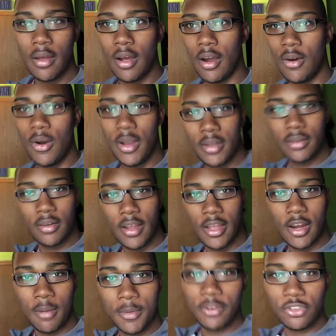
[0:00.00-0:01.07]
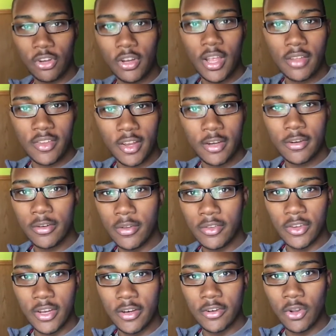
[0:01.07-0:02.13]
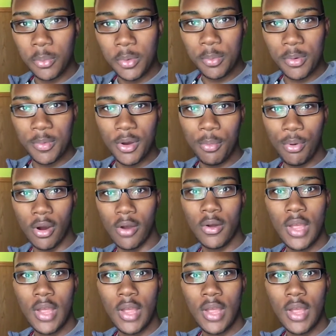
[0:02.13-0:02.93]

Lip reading: alright, and I'm going to show you guys how to do this in Adobe Premiere Pro.